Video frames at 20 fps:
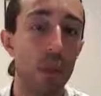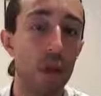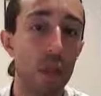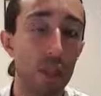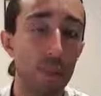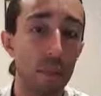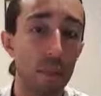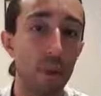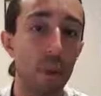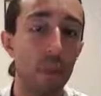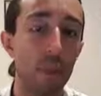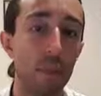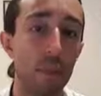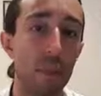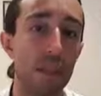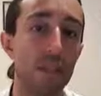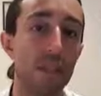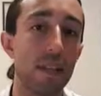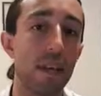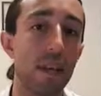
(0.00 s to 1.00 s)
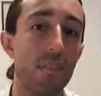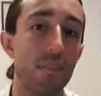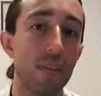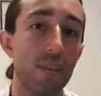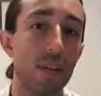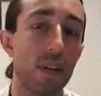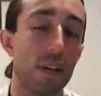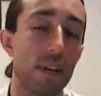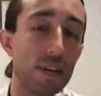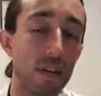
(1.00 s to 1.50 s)
The problem is that if you
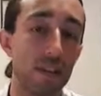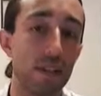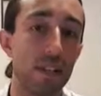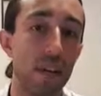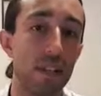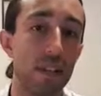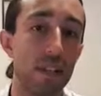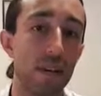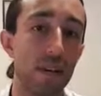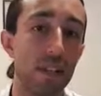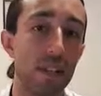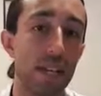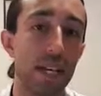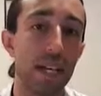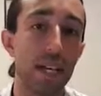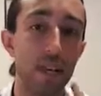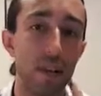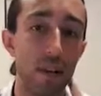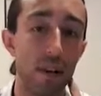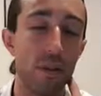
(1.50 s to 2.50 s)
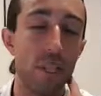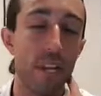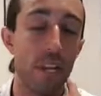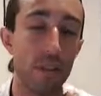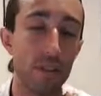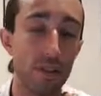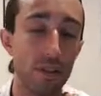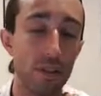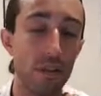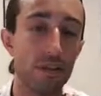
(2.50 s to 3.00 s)
start to ingest something, it can go down
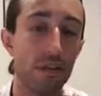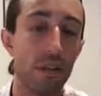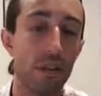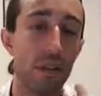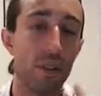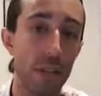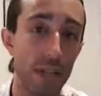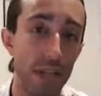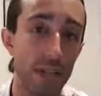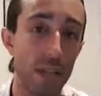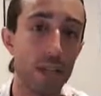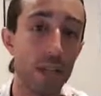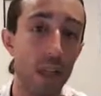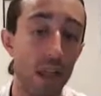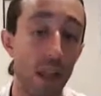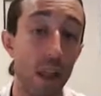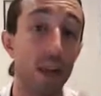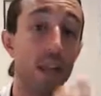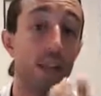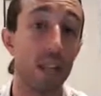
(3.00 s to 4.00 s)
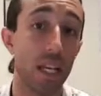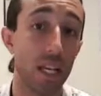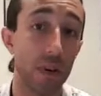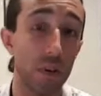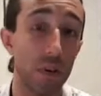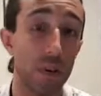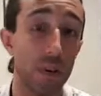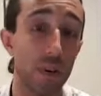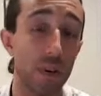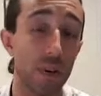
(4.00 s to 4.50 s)
to the throat and get to the lungs, like we were
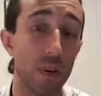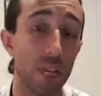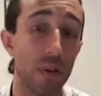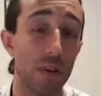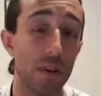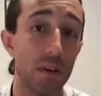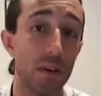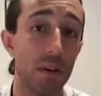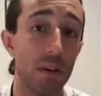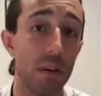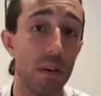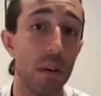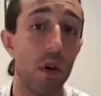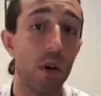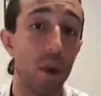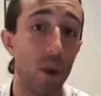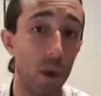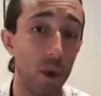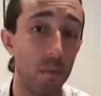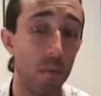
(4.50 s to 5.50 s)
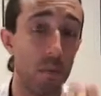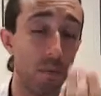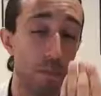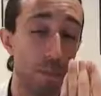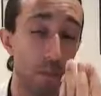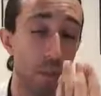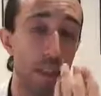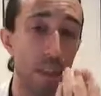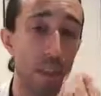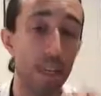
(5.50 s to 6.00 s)
talking about, or if it's
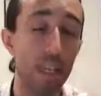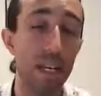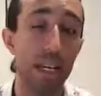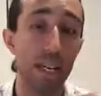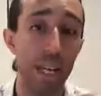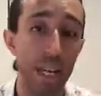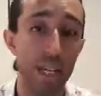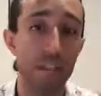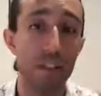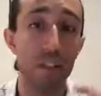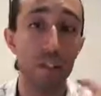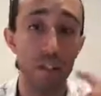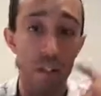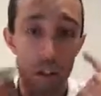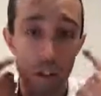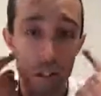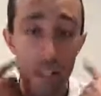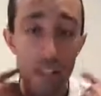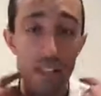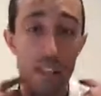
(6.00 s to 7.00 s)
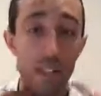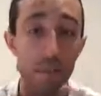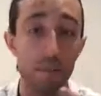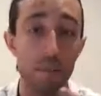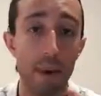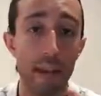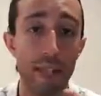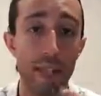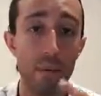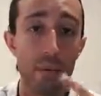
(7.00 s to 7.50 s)
breathed in, again, it's going to go to that same
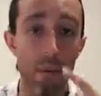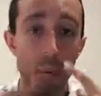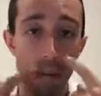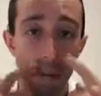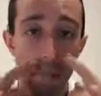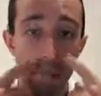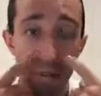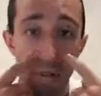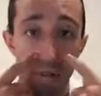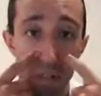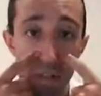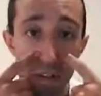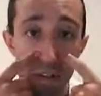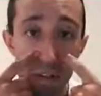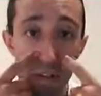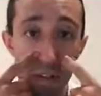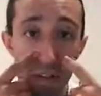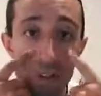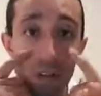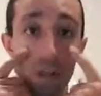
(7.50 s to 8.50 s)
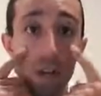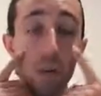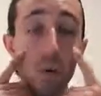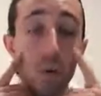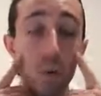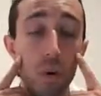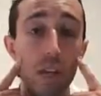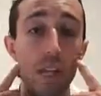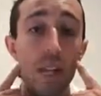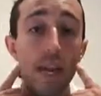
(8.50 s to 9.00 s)
passageway because the nose will
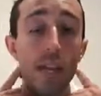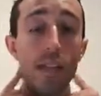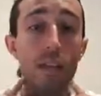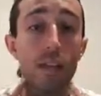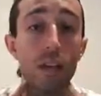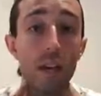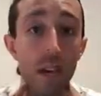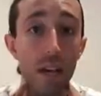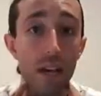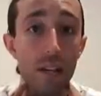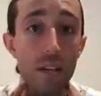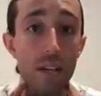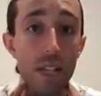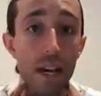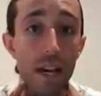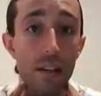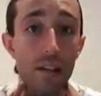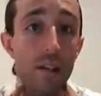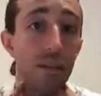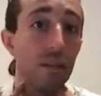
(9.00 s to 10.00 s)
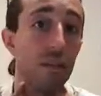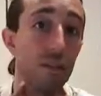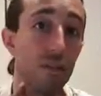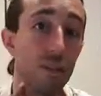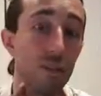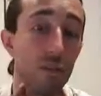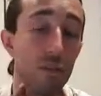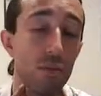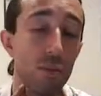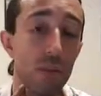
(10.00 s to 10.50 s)
connect down to the
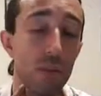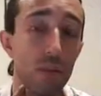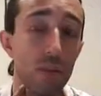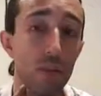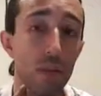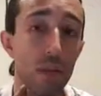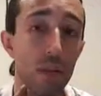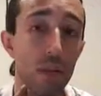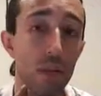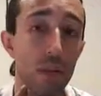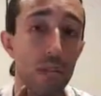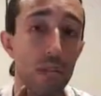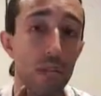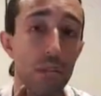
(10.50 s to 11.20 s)
throat as well.